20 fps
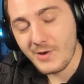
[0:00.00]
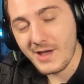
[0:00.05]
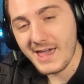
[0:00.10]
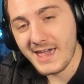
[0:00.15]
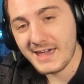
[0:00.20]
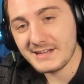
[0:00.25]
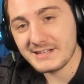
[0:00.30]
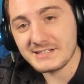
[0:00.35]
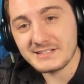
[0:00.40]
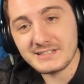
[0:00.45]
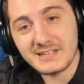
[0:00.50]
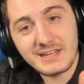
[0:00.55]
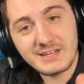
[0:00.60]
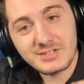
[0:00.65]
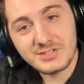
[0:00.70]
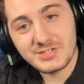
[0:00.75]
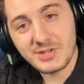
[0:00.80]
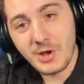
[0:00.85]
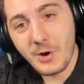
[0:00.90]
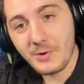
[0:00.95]
go ahead
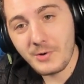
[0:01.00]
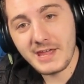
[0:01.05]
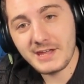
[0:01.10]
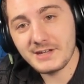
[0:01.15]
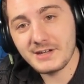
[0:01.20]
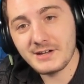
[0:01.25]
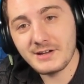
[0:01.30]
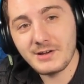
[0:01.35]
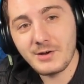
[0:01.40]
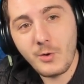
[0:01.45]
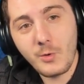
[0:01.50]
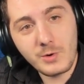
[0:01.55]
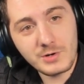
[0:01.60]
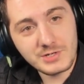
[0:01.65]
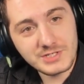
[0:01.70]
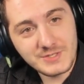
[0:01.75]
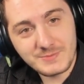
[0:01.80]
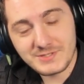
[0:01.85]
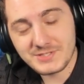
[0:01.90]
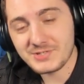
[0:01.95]
and donate
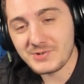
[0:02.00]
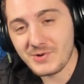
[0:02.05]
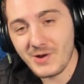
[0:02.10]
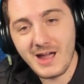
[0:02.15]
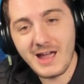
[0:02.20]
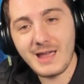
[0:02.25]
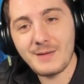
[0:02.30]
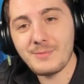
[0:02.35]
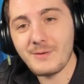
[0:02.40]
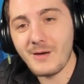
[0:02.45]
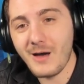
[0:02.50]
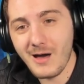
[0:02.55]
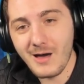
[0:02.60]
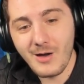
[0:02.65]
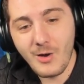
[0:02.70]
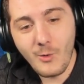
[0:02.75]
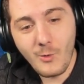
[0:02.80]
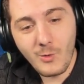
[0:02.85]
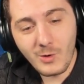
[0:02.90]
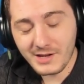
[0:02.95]
or subscribe
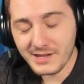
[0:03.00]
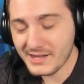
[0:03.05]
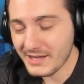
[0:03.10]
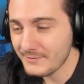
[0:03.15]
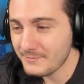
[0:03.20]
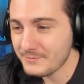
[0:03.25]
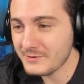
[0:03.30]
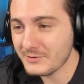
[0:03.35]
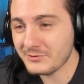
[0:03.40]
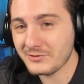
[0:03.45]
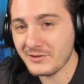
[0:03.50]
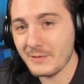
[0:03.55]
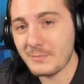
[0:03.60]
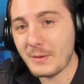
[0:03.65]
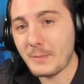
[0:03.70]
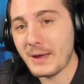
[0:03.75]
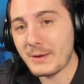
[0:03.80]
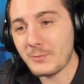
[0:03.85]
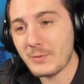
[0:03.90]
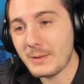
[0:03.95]
or gift a
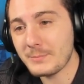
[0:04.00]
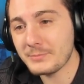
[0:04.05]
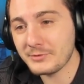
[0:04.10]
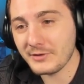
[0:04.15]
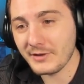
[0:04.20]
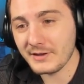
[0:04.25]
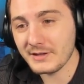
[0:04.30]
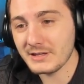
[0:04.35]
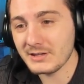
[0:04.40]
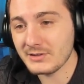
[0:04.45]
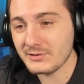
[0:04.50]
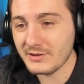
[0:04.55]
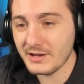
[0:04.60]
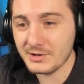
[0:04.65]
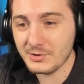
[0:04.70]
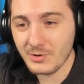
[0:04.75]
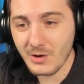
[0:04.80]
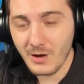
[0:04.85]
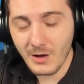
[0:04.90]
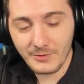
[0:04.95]
sub on my website,
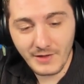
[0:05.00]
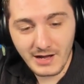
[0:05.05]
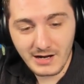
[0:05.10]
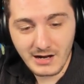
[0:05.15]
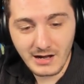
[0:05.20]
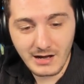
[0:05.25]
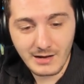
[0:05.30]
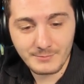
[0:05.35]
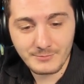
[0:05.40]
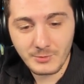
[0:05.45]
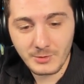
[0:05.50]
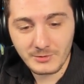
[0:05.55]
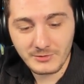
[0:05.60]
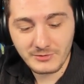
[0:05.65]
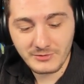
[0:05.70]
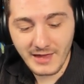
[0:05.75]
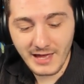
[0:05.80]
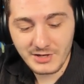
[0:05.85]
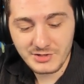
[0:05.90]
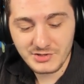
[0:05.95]
xanderhal.com
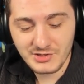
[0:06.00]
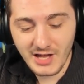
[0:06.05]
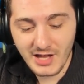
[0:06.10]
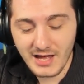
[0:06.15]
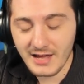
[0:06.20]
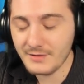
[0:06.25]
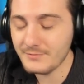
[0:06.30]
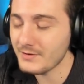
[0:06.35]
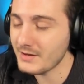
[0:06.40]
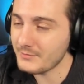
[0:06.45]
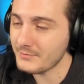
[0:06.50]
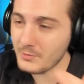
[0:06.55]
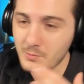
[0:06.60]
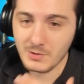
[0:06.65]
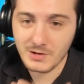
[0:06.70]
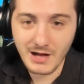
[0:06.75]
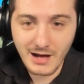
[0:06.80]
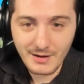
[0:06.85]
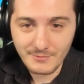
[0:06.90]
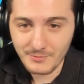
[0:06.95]
forward slash live. If
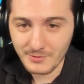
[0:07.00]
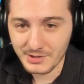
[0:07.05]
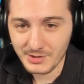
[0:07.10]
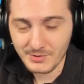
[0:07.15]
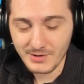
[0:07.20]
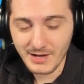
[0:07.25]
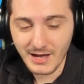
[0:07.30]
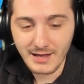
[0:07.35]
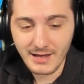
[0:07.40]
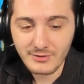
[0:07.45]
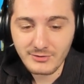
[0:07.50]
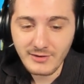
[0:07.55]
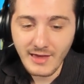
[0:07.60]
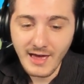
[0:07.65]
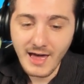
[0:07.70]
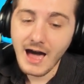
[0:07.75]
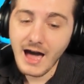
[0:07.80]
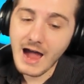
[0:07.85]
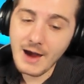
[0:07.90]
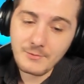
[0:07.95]
it were not for you
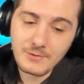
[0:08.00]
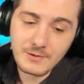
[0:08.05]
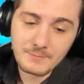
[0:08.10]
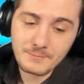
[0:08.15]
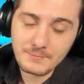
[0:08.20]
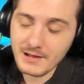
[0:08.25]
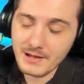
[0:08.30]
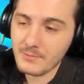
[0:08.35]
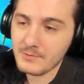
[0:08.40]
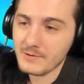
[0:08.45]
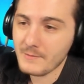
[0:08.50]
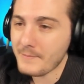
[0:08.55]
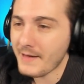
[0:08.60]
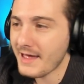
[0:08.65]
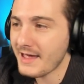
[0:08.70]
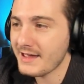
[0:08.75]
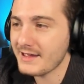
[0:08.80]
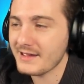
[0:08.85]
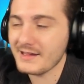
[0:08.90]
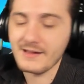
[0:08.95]
guys, I wouldn't be able to
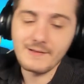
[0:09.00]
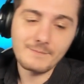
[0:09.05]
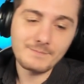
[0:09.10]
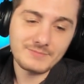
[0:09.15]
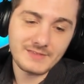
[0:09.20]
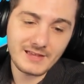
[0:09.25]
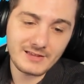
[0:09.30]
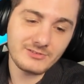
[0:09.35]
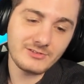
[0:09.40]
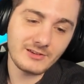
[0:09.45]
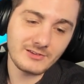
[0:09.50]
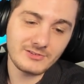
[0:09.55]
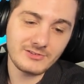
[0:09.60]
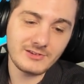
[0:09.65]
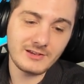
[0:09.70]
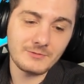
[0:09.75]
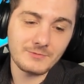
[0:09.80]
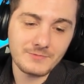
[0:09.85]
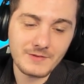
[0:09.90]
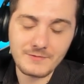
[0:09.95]
pay that
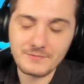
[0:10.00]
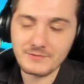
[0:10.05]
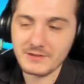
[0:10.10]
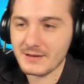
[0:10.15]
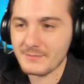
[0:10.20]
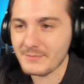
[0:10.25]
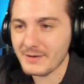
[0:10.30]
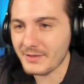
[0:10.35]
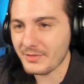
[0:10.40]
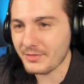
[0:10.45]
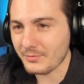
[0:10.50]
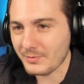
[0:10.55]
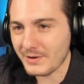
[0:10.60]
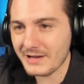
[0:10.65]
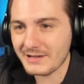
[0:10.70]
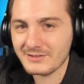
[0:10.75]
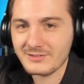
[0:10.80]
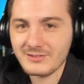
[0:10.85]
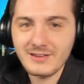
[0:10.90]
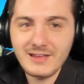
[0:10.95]
$16.50 a
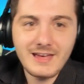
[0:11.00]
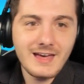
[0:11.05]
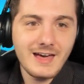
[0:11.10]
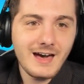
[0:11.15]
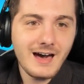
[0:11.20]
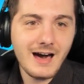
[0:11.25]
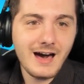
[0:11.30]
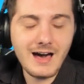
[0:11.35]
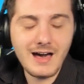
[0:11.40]
month rent.